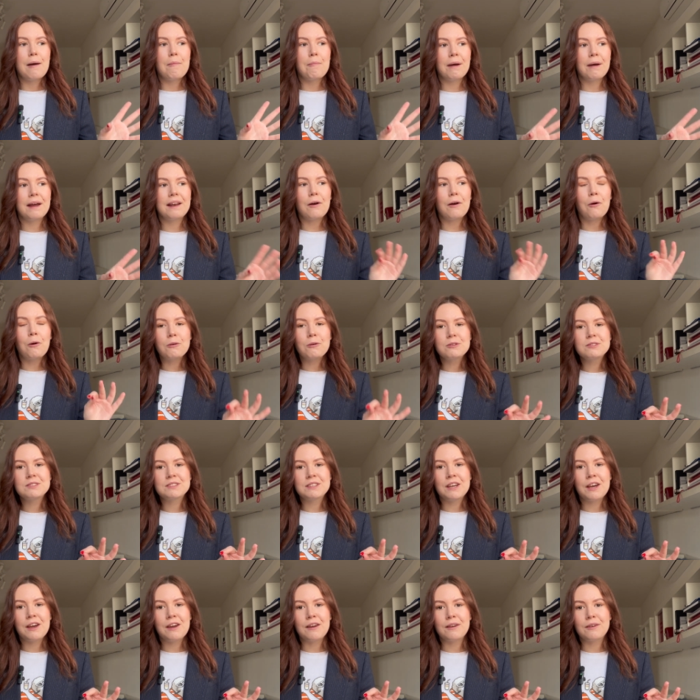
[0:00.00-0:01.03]
But
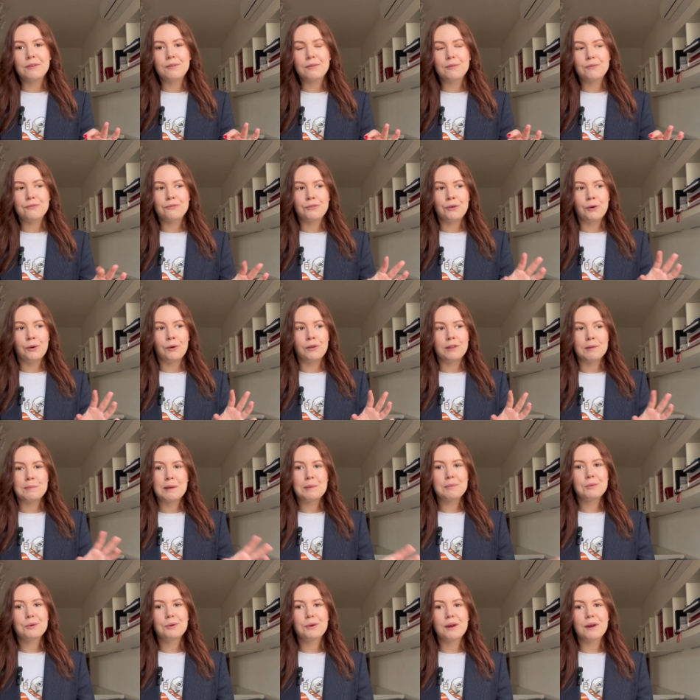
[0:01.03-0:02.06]
also, for the
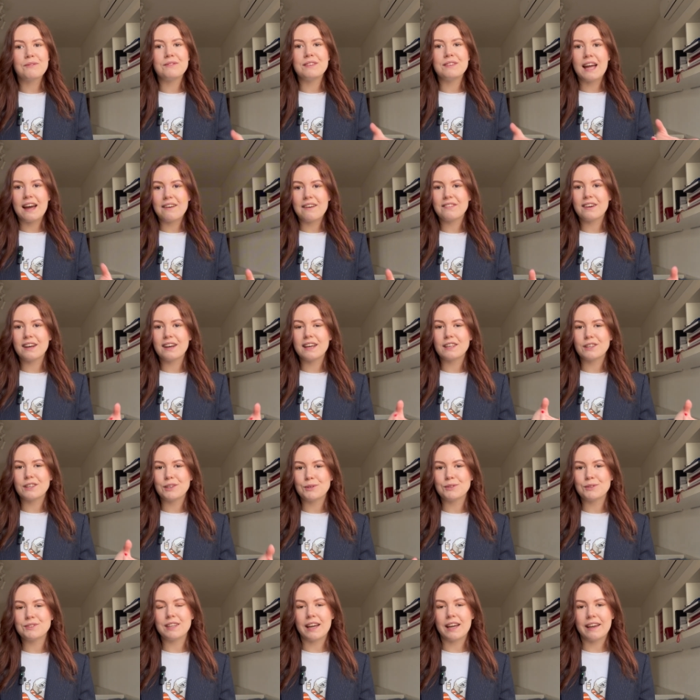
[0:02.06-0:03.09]
people who have never
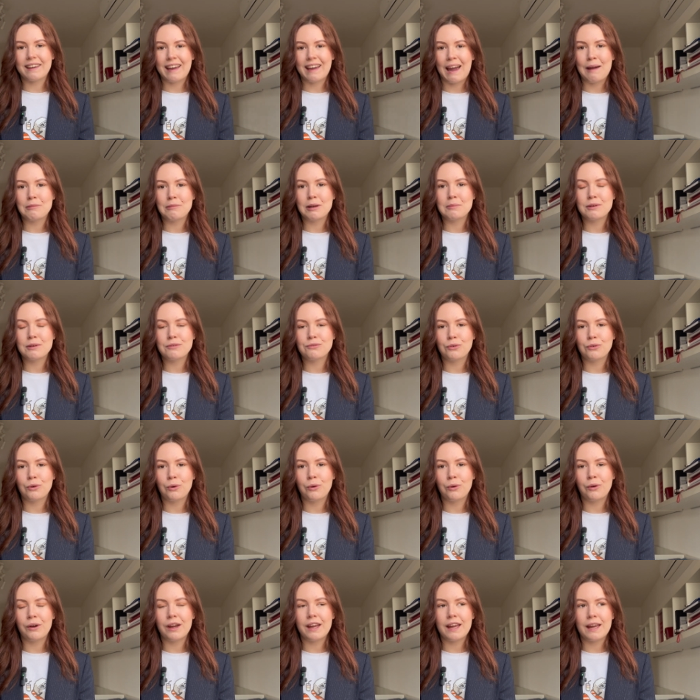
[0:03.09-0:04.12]
used a camera before,